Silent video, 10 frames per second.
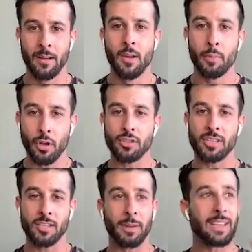because
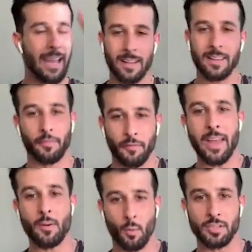it's been getting the
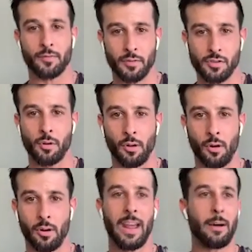fake ones for so
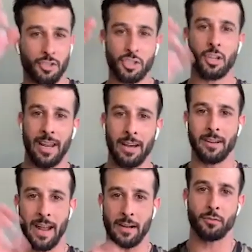long. Now it's shut down the
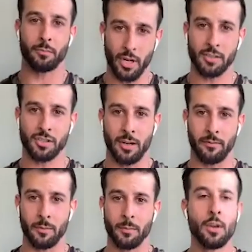natural production of
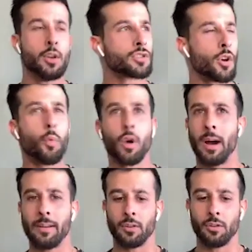them. So yeah. what do
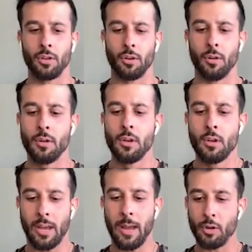I have to do?
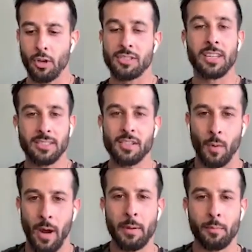Okay, because this is
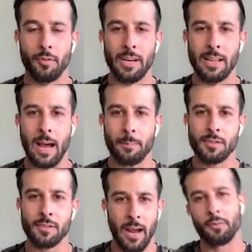why people
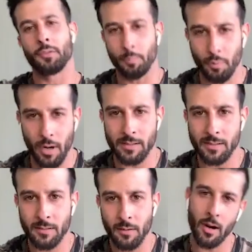relapse. Now they're
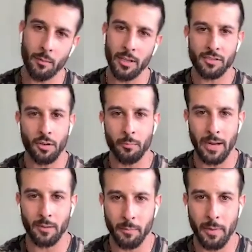depressed. All right, well let's mm-hmm. turn
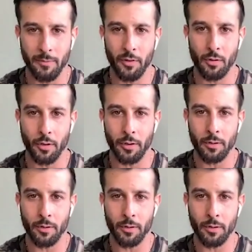back to what made me feel good.